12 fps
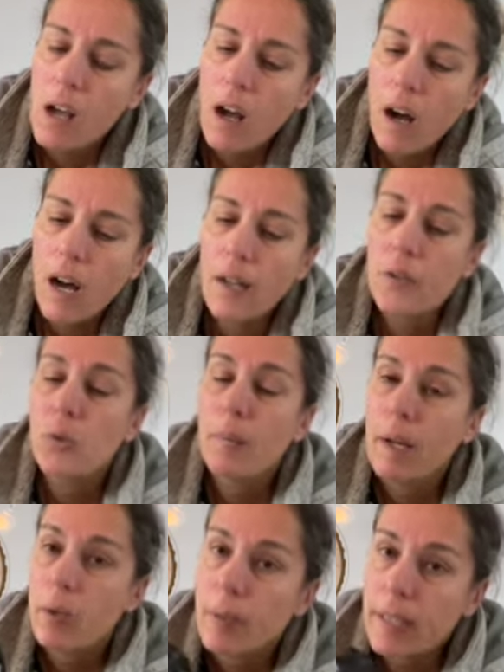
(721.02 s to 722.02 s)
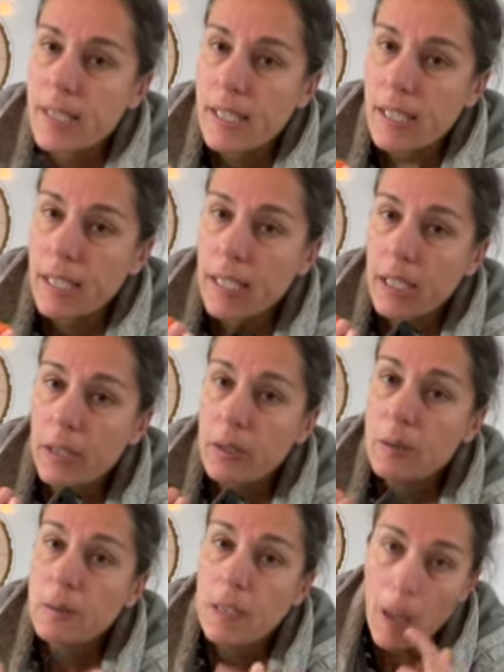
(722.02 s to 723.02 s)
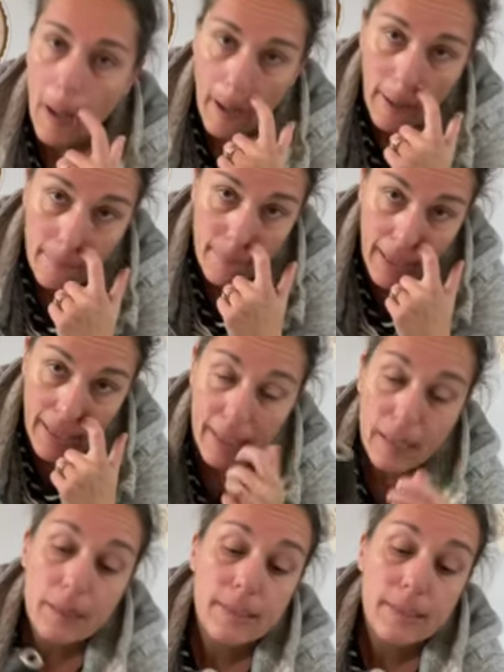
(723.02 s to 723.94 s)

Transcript: The battery is in here, and